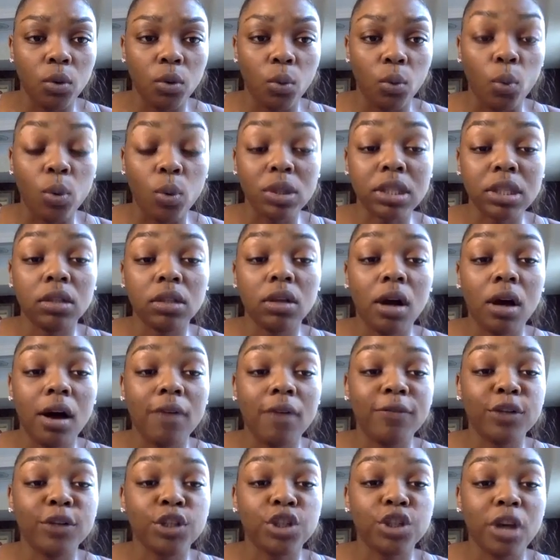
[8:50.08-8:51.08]
what the law
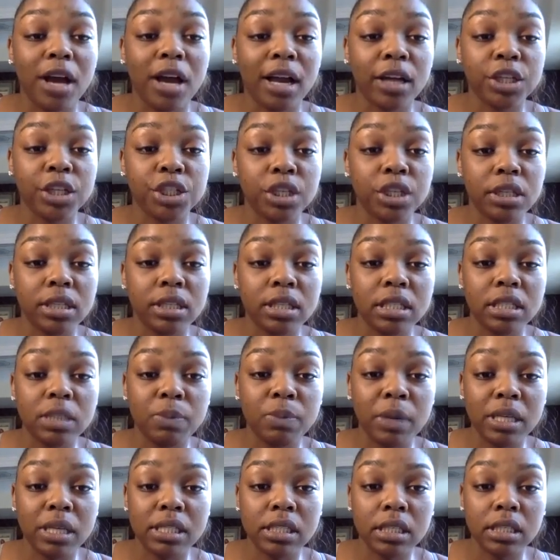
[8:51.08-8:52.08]
of attraction is
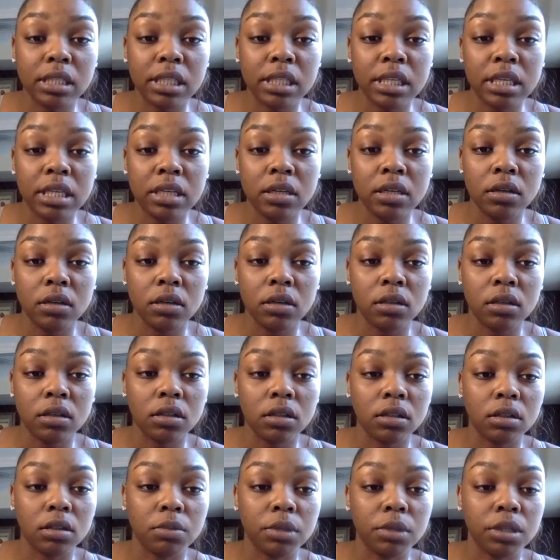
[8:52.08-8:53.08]
basically
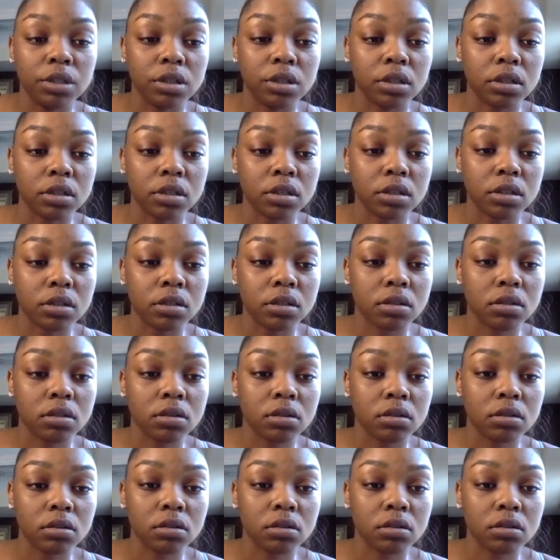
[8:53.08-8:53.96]
let me just